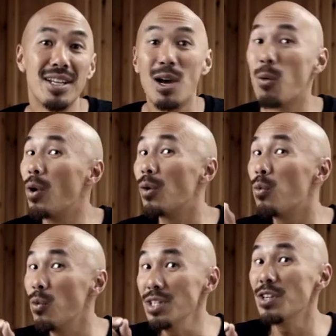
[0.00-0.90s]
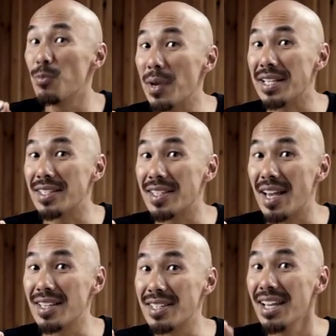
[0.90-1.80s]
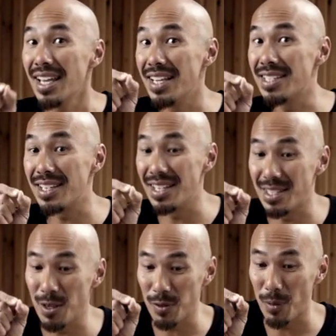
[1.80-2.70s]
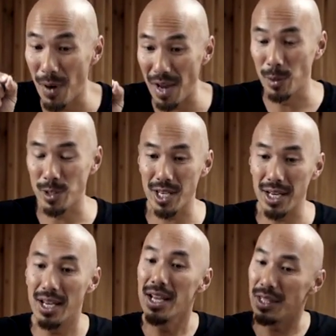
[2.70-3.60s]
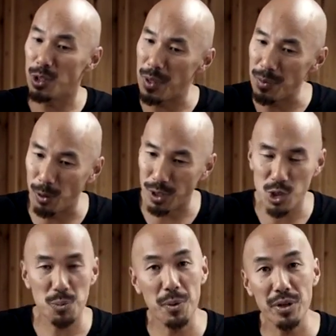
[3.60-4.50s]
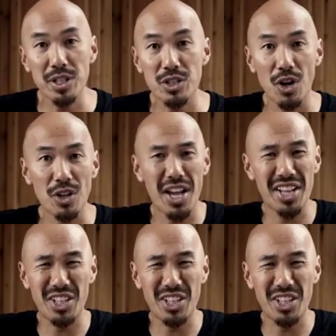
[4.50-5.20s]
Now, what wouldn't have made sense is if the Bible said these people experienced all that,